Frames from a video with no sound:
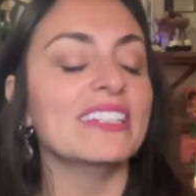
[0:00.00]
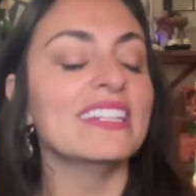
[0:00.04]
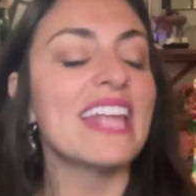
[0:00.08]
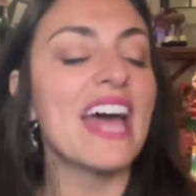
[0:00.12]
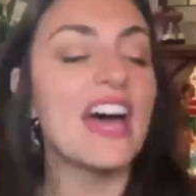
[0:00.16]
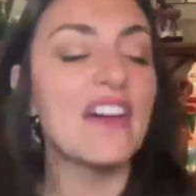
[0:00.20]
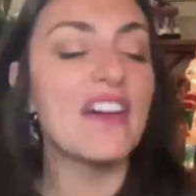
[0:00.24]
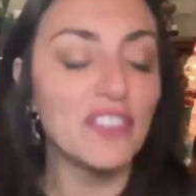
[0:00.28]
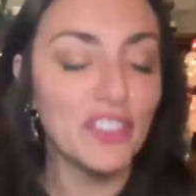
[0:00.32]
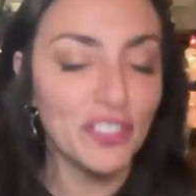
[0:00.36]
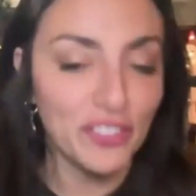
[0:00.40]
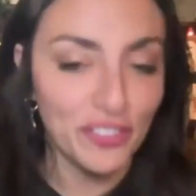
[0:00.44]

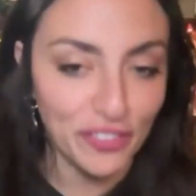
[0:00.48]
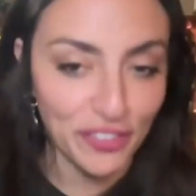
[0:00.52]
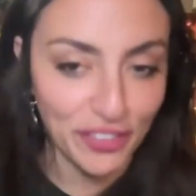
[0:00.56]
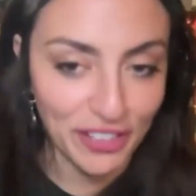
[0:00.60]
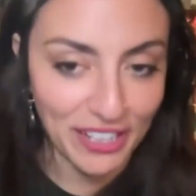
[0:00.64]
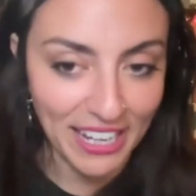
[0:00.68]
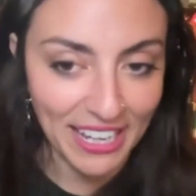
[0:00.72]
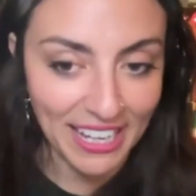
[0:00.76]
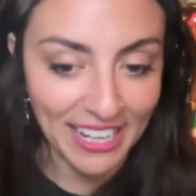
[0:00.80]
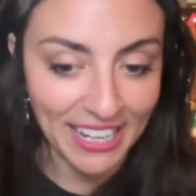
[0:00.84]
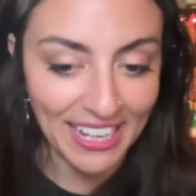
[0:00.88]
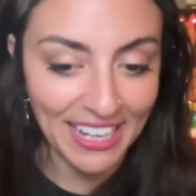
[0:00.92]
never
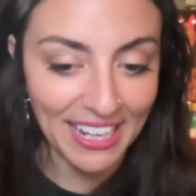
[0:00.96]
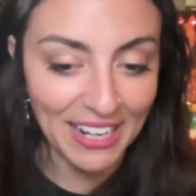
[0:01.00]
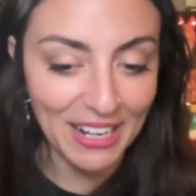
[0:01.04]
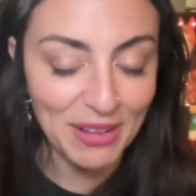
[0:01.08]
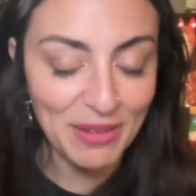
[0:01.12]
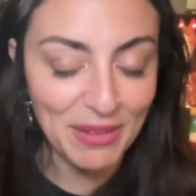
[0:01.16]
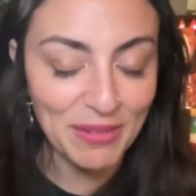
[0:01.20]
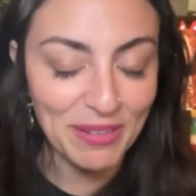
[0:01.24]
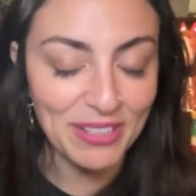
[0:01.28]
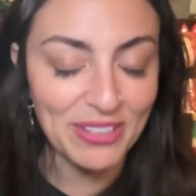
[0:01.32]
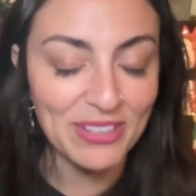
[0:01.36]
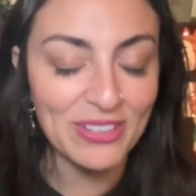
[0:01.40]
forget it.
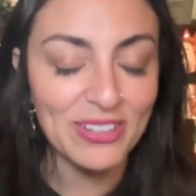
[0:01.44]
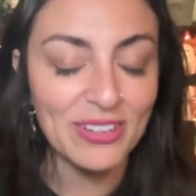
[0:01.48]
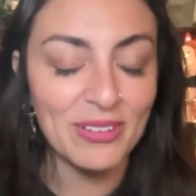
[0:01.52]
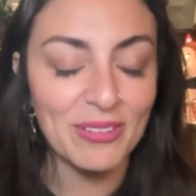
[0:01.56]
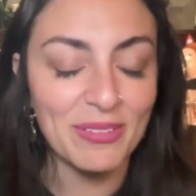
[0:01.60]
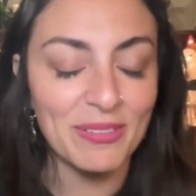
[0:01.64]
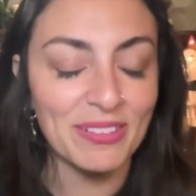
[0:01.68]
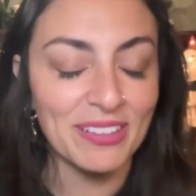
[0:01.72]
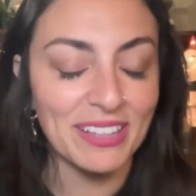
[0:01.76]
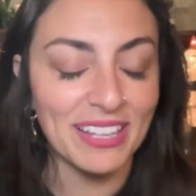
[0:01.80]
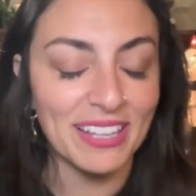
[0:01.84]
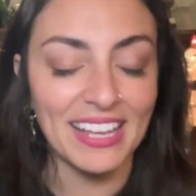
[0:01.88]

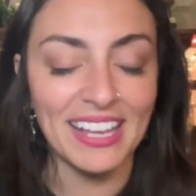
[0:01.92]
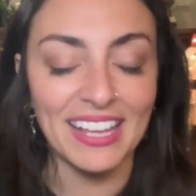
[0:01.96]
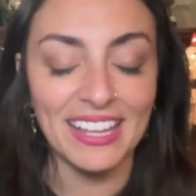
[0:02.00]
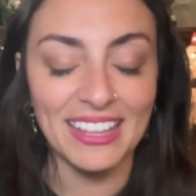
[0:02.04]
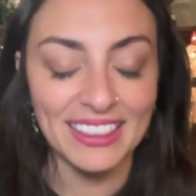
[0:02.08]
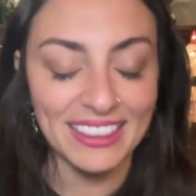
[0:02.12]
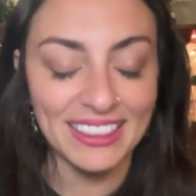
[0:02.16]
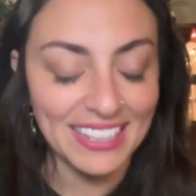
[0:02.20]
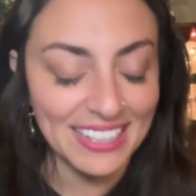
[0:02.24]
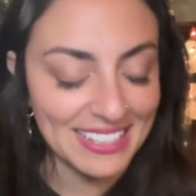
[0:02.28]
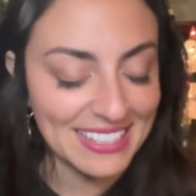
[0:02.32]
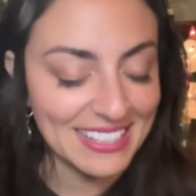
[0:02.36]

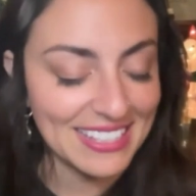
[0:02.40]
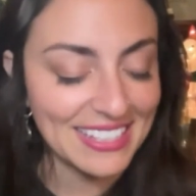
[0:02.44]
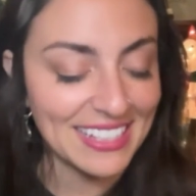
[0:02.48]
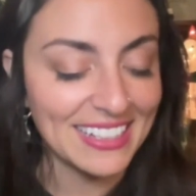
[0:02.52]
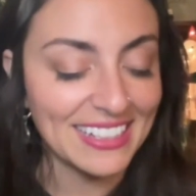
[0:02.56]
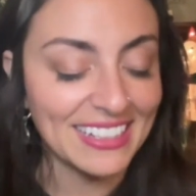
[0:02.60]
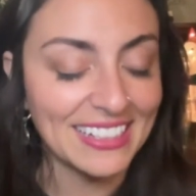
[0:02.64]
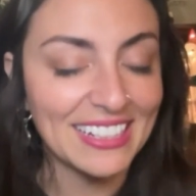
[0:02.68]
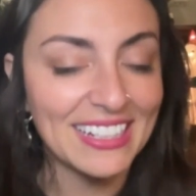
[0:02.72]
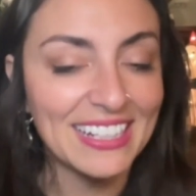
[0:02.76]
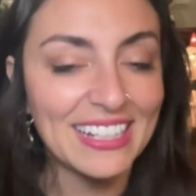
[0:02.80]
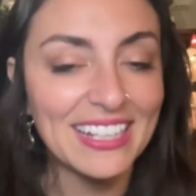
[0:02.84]

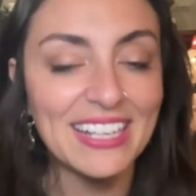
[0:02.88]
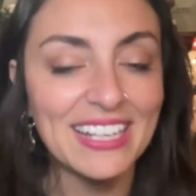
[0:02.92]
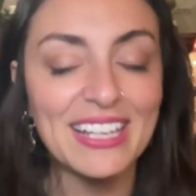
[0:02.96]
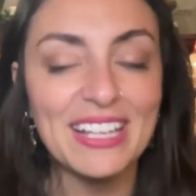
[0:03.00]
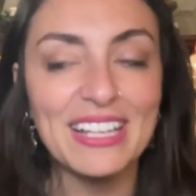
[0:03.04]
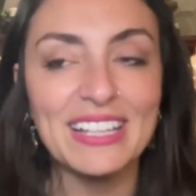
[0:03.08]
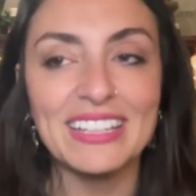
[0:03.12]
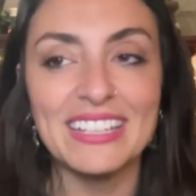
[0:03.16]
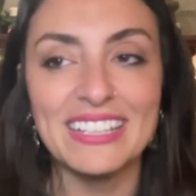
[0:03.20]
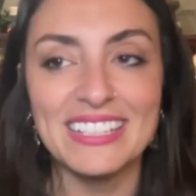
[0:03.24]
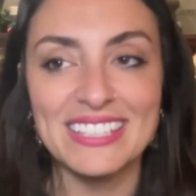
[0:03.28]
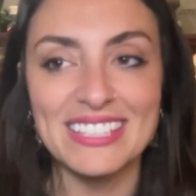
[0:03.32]
Listen,
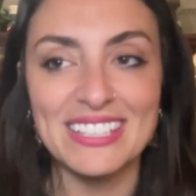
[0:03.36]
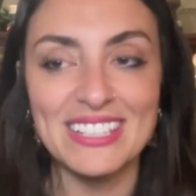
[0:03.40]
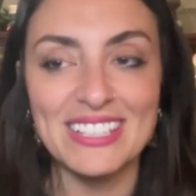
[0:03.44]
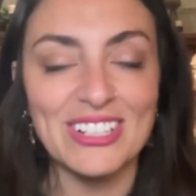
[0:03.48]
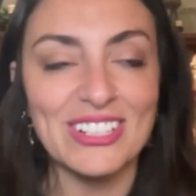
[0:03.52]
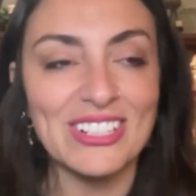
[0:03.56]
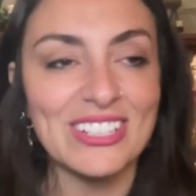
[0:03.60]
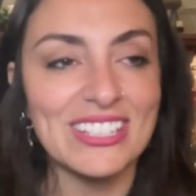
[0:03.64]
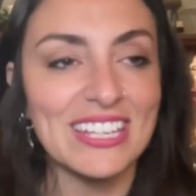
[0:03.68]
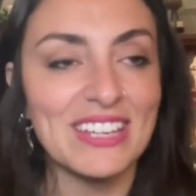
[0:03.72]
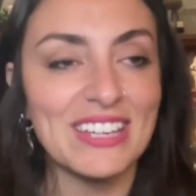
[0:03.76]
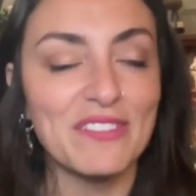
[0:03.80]

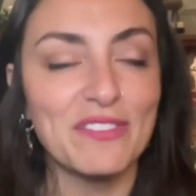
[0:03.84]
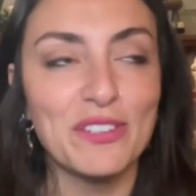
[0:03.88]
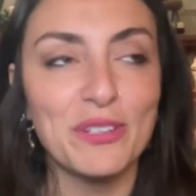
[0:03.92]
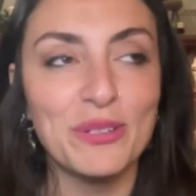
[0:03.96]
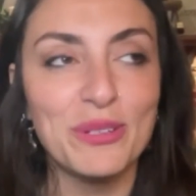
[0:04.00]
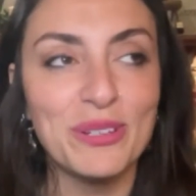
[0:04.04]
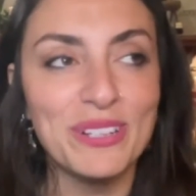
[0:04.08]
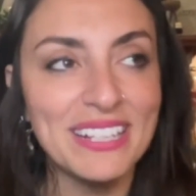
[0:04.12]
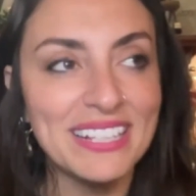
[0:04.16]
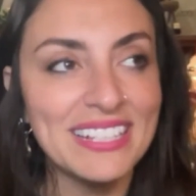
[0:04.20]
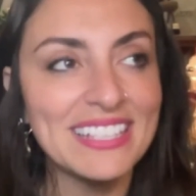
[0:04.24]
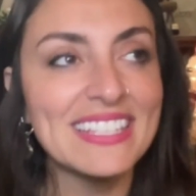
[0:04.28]
listeners, if you
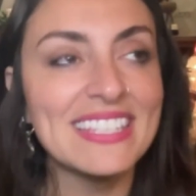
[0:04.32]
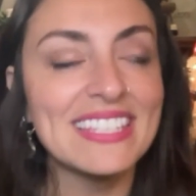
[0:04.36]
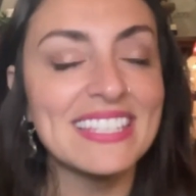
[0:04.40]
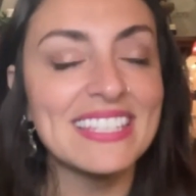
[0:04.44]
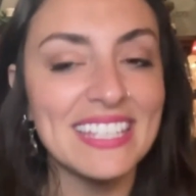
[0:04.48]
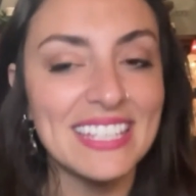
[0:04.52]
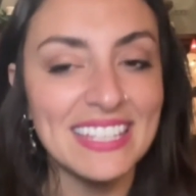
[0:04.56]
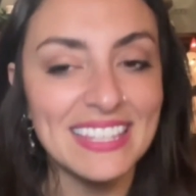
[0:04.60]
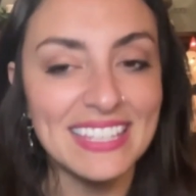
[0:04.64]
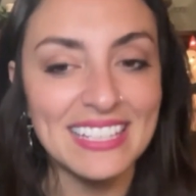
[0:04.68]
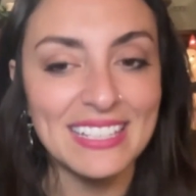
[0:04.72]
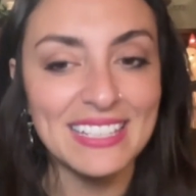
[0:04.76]
didn't
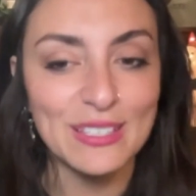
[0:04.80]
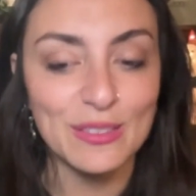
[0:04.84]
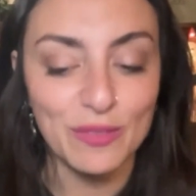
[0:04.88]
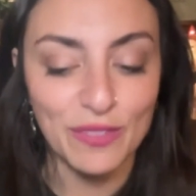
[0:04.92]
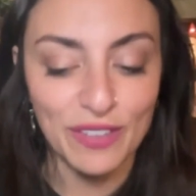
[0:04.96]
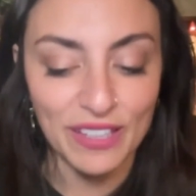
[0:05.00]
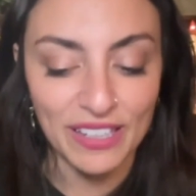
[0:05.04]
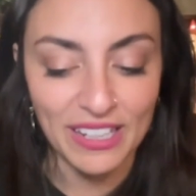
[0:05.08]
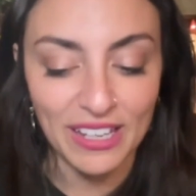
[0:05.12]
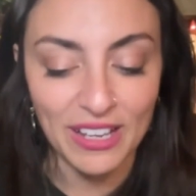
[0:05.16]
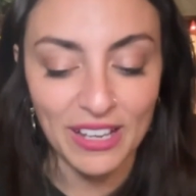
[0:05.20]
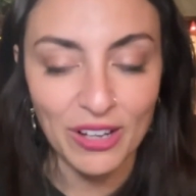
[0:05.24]
see this
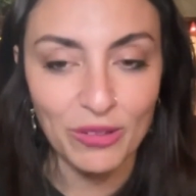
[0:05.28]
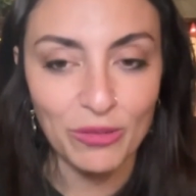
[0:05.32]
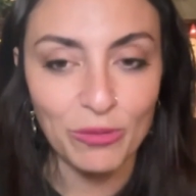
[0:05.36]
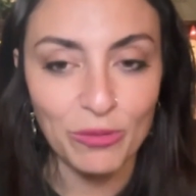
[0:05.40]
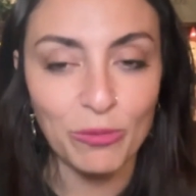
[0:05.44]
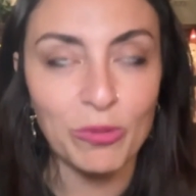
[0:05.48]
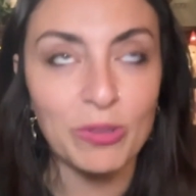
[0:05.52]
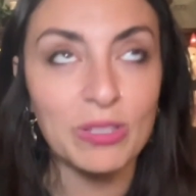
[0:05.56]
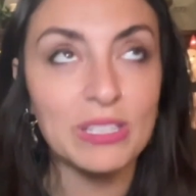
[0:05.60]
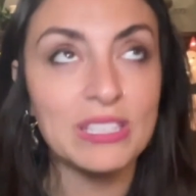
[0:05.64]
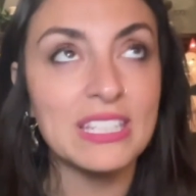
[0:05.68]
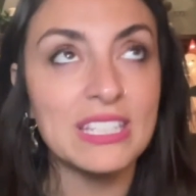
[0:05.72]
video,
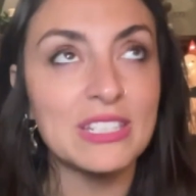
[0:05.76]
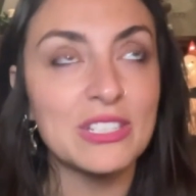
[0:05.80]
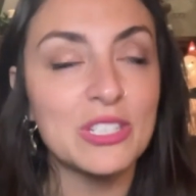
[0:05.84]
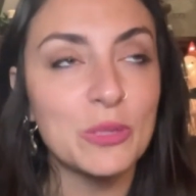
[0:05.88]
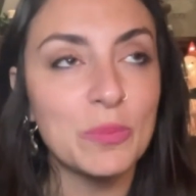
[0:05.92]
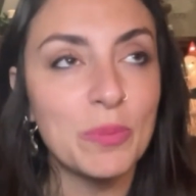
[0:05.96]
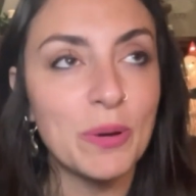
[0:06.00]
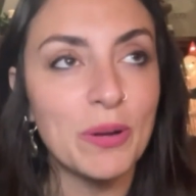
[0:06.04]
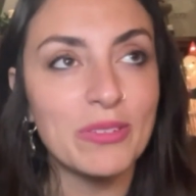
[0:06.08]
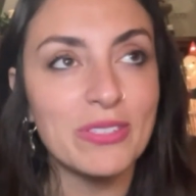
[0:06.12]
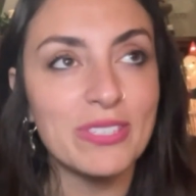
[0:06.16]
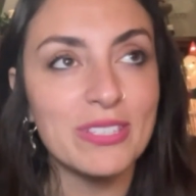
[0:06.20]
did
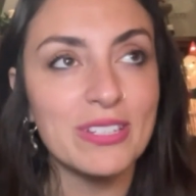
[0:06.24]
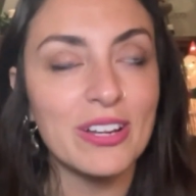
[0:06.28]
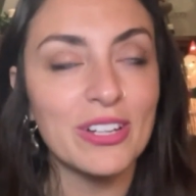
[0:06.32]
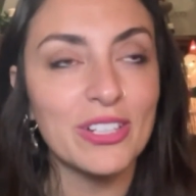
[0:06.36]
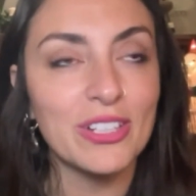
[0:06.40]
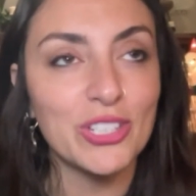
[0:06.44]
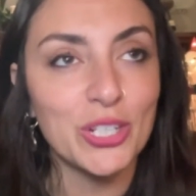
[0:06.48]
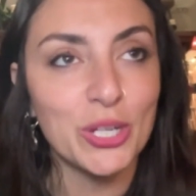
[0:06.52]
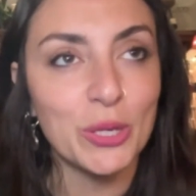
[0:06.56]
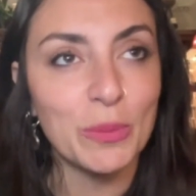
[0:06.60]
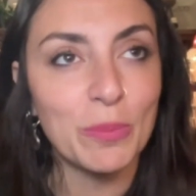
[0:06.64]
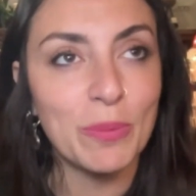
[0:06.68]
you post it on
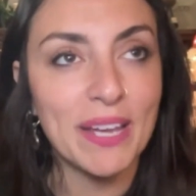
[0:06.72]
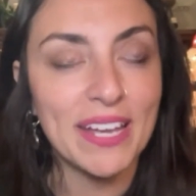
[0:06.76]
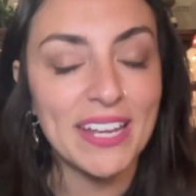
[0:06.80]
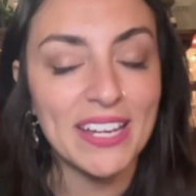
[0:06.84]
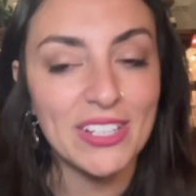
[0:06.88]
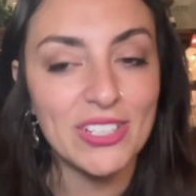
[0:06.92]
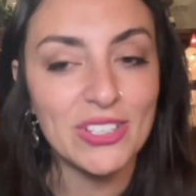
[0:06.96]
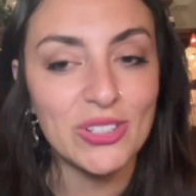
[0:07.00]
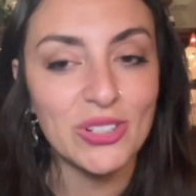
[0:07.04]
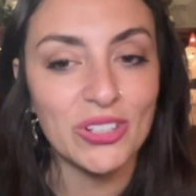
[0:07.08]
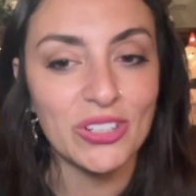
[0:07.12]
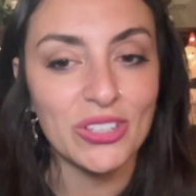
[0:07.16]
your
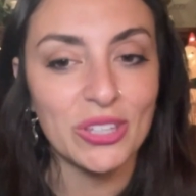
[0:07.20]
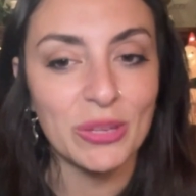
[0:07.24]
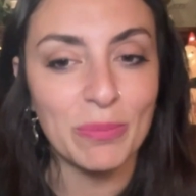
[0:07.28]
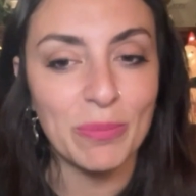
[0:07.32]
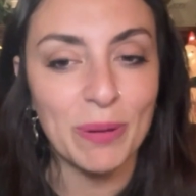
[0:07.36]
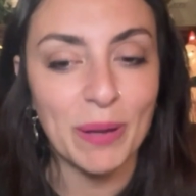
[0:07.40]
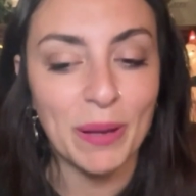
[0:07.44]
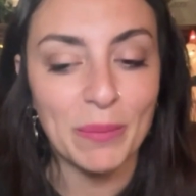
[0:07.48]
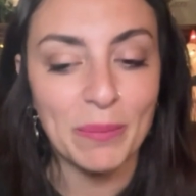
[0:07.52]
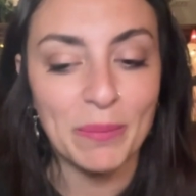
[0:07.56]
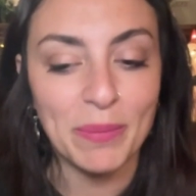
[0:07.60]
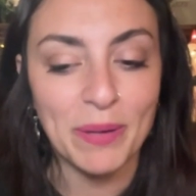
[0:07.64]
page or on the
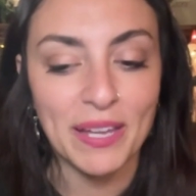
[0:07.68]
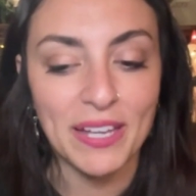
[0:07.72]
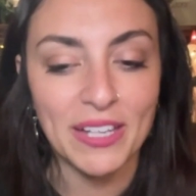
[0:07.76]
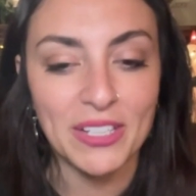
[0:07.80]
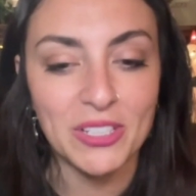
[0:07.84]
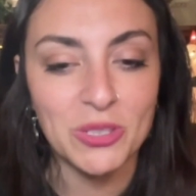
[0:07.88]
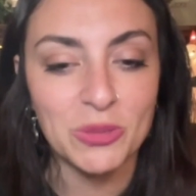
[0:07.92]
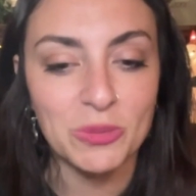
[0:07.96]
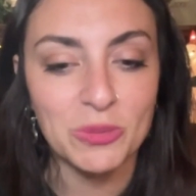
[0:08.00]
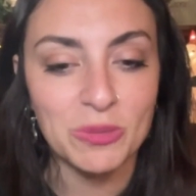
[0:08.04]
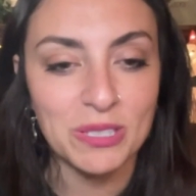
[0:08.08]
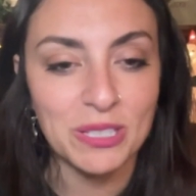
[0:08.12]
pub
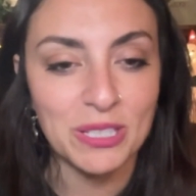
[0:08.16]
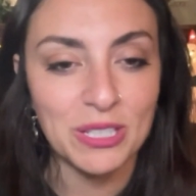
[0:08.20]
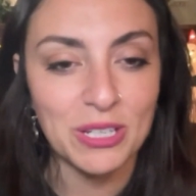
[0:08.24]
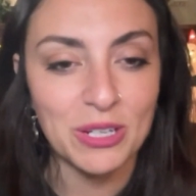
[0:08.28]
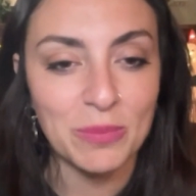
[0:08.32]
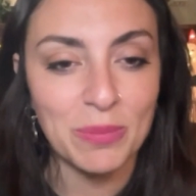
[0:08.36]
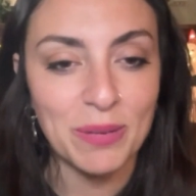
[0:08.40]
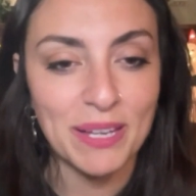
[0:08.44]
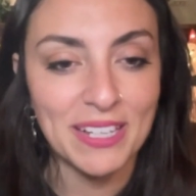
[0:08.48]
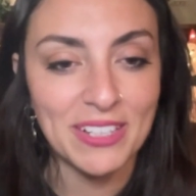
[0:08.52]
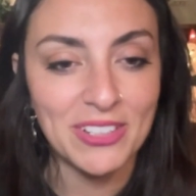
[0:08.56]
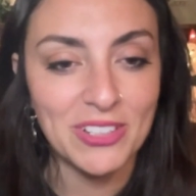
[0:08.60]
page? Was it your
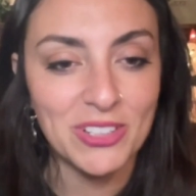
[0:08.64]
page?